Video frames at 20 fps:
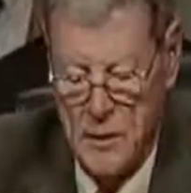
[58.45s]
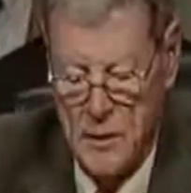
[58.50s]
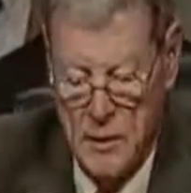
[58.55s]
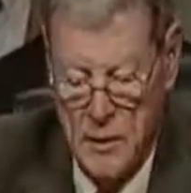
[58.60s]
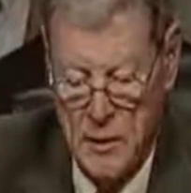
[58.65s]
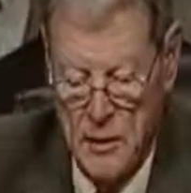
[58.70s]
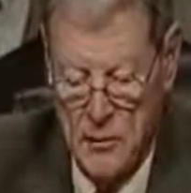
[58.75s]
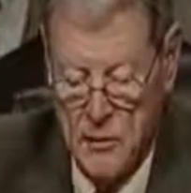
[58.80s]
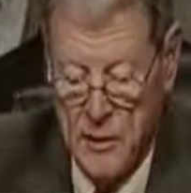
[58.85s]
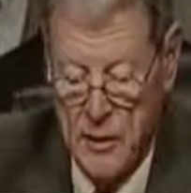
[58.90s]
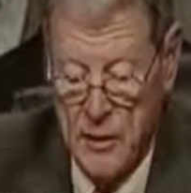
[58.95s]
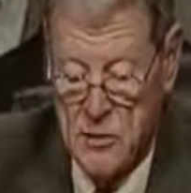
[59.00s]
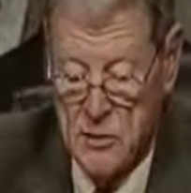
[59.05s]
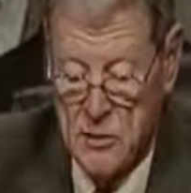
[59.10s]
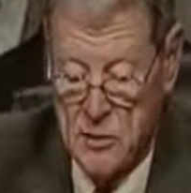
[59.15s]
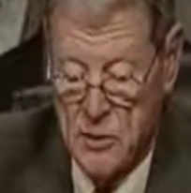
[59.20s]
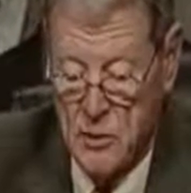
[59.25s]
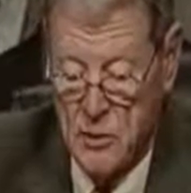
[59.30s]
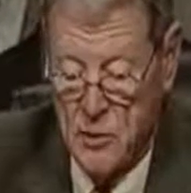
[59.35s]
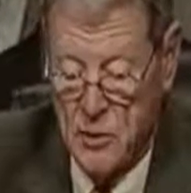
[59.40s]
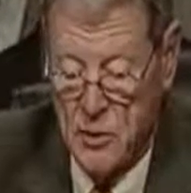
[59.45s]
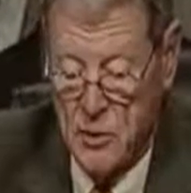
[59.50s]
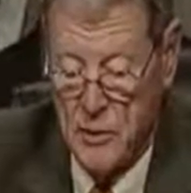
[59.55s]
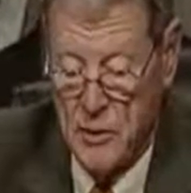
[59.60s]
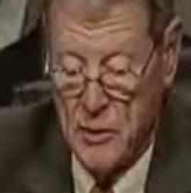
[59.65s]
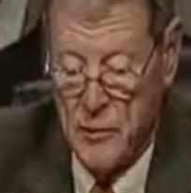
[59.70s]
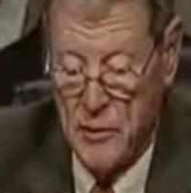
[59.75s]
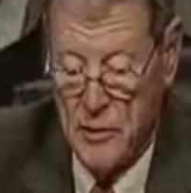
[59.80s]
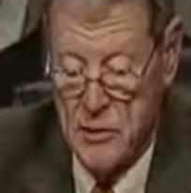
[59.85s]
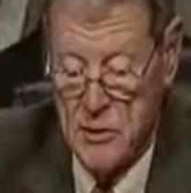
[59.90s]
He made some
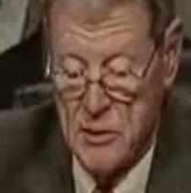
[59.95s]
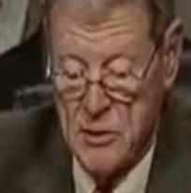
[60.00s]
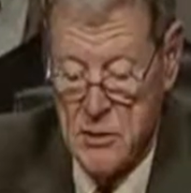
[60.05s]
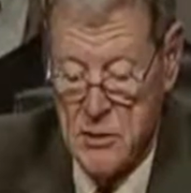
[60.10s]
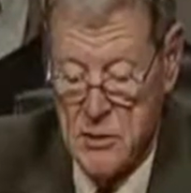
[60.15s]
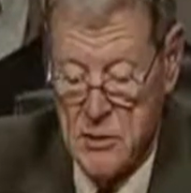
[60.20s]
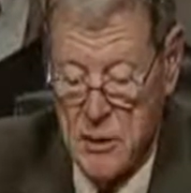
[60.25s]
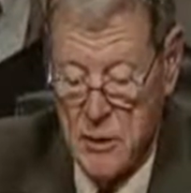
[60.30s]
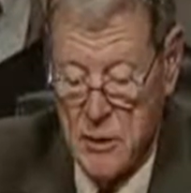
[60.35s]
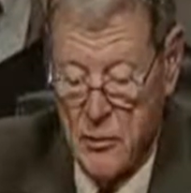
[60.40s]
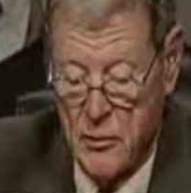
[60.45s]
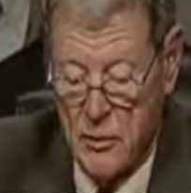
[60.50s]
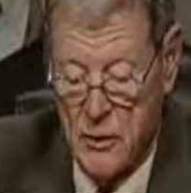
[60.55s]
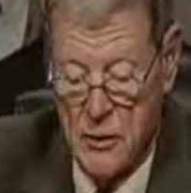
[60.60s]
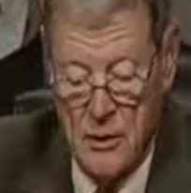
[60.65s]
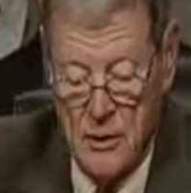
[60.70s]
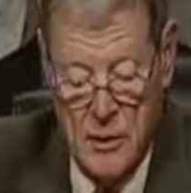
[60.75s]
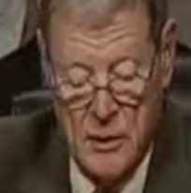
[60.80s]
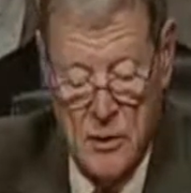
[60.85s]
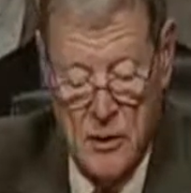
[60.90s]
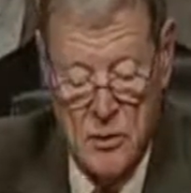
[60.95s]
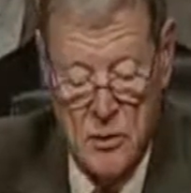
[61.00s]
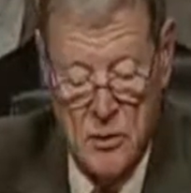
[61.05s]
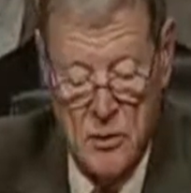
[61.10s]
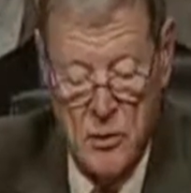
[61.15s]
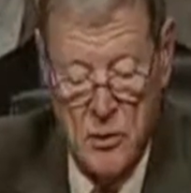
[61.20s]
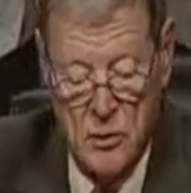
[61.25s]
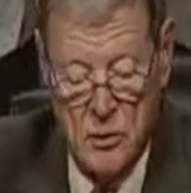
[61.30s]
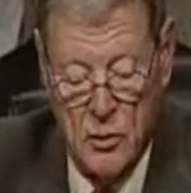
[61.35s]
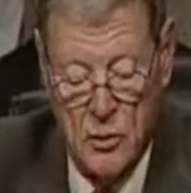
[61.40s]
commitments. He said, "I recognize that
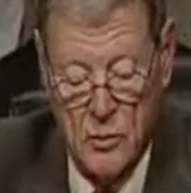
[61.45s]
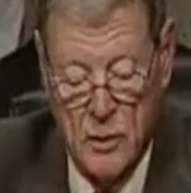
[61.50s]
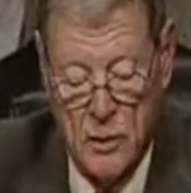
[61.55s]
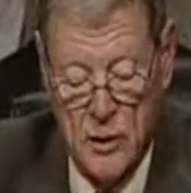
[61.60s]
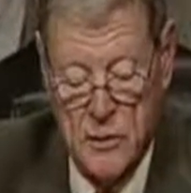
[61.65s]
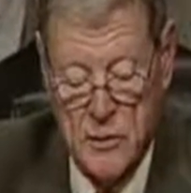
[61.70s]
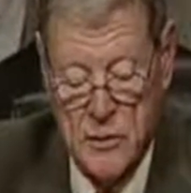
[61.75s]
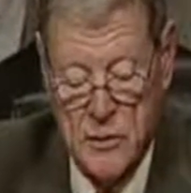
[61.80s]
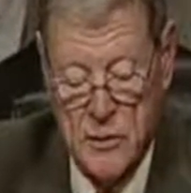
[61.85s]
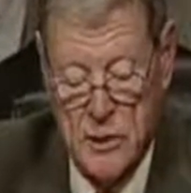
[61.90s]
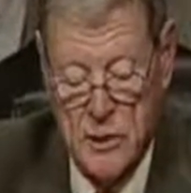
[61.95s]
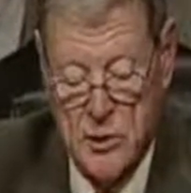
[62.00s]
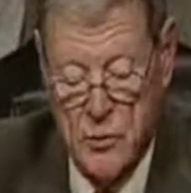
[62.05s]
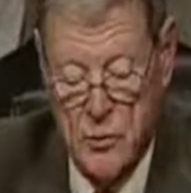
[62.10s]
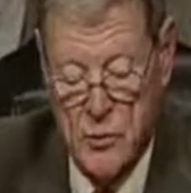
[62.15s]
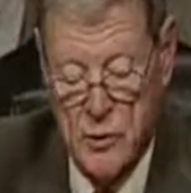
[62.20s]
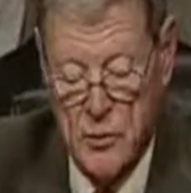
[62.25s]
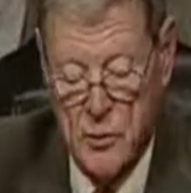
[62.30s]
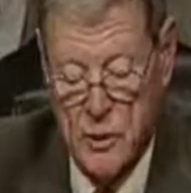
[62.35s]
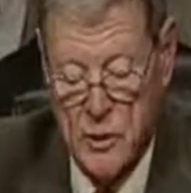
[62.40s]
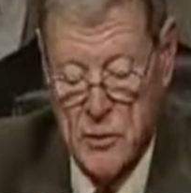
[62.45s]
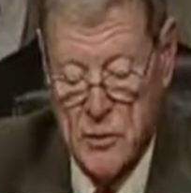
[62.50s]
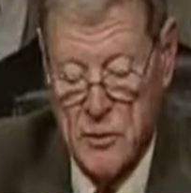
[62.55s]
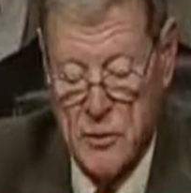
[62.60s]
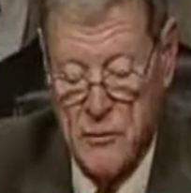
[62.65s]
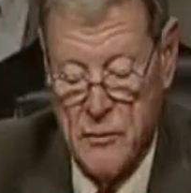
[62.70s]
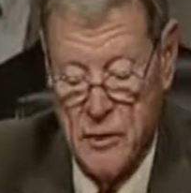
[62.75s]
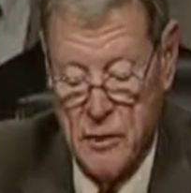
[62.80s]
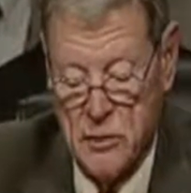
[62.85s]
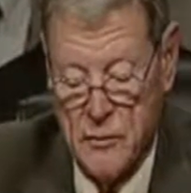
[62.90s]
nuclear modernization requires
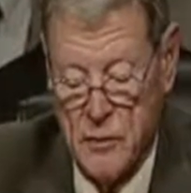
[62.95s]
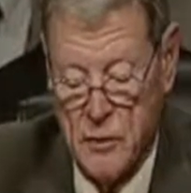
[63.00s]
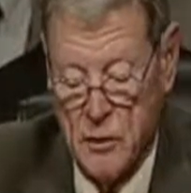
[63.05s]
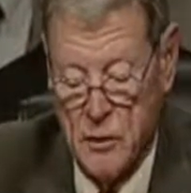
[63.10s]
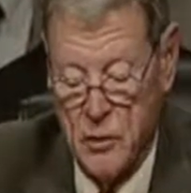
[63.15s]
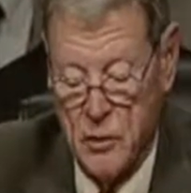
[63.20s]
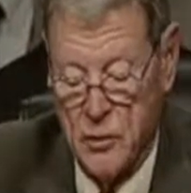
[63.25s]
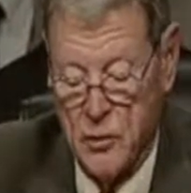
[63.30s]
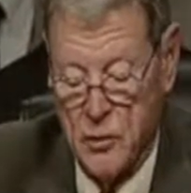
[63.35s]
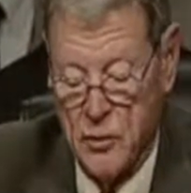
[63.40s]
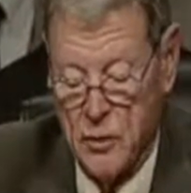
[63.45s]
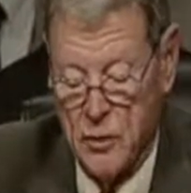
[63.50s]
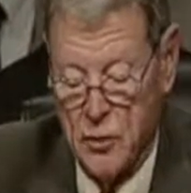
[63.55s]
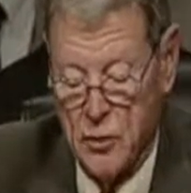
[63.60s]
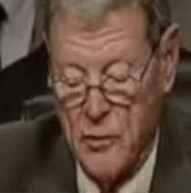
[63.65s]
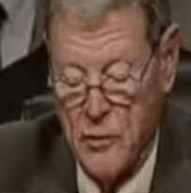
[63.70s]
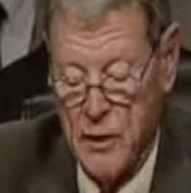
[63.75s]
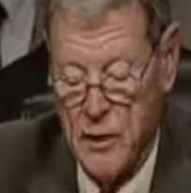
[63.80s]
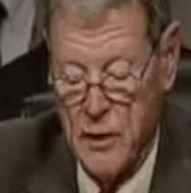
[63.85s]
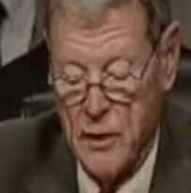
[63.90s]
investment in the long term.